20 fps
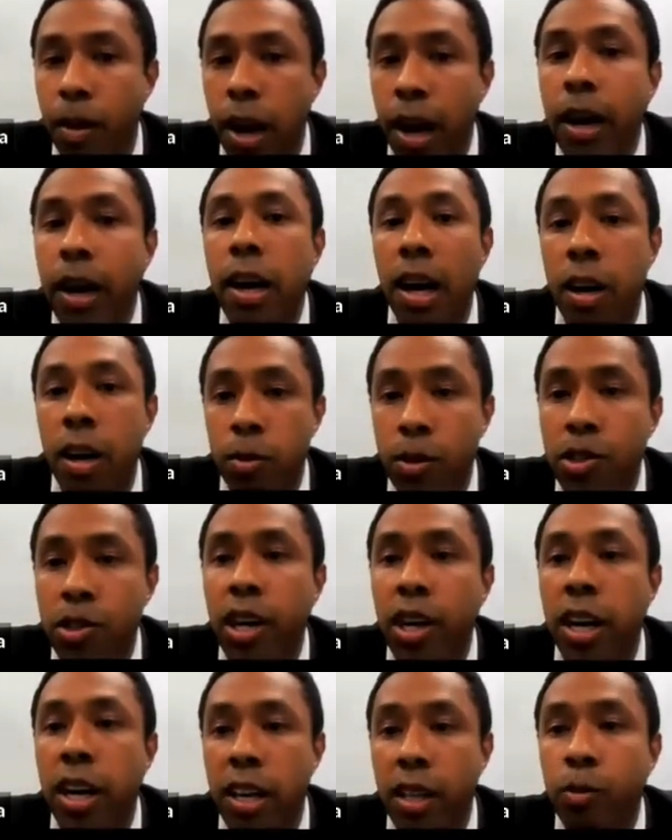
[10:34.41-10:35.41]
I would
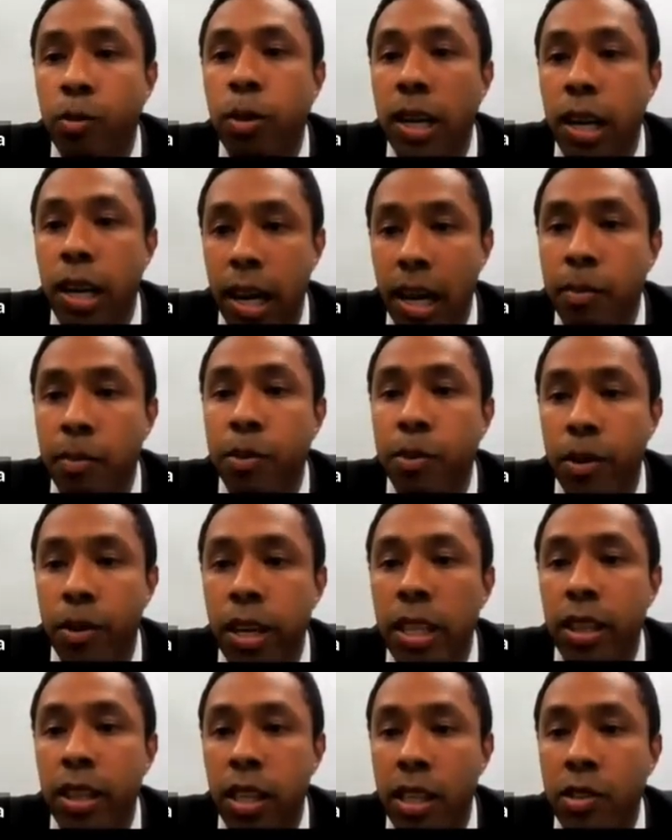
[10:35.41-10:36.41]
say it will help you
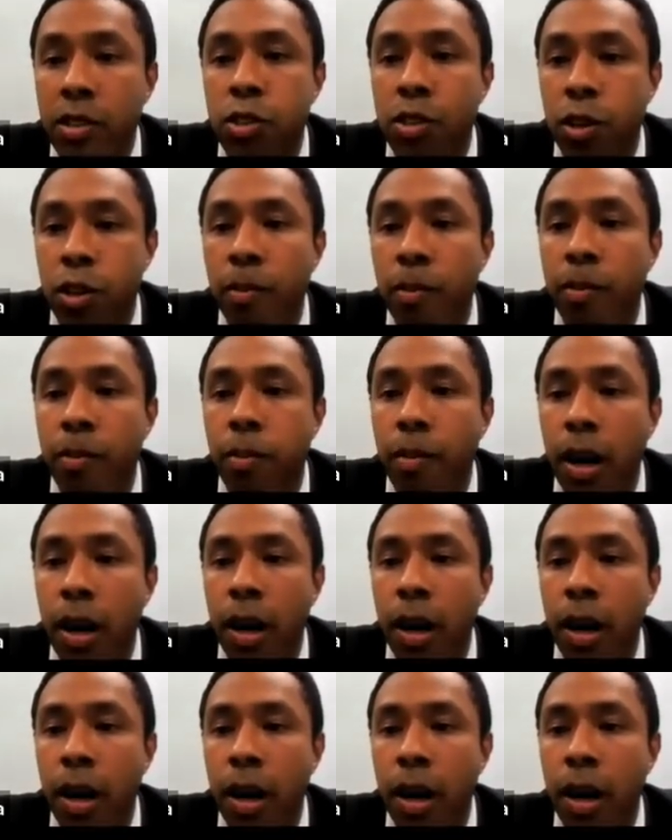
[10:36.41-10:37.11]
get that job.